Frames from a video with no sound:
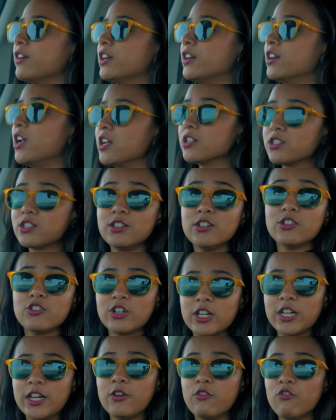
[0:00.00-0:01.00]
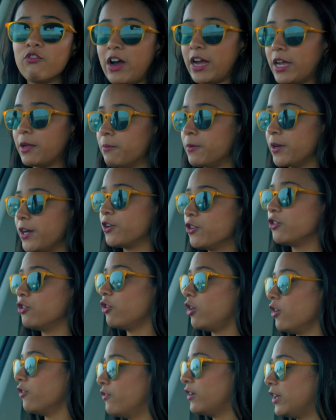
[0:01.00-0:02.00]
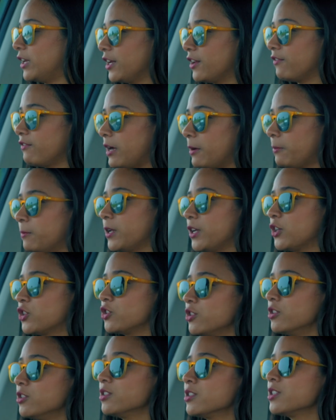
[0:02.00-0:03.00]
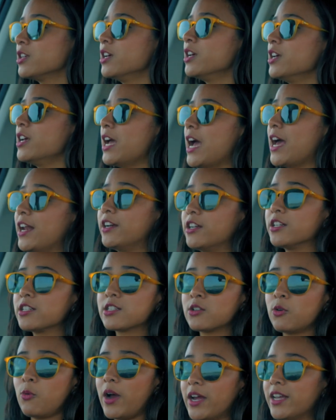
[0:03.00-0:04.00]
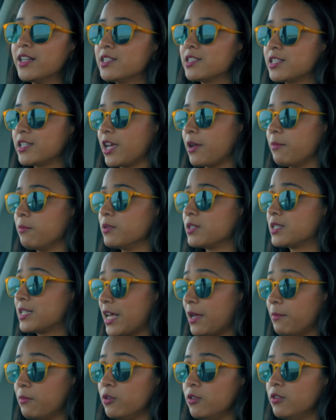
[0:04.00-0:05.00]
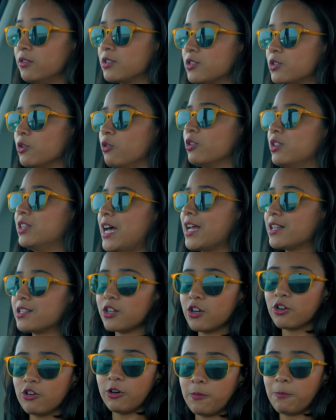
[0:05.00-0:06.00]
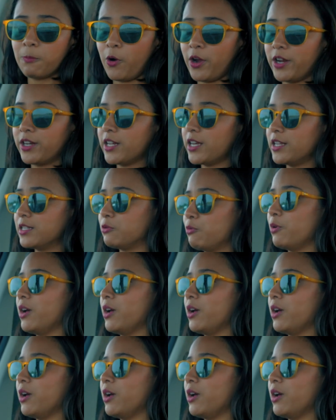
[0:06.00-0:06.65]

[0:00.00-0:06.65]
It doesn't really vibrate, you do not feel any vibrations, and it is quite stable, so that's a good point as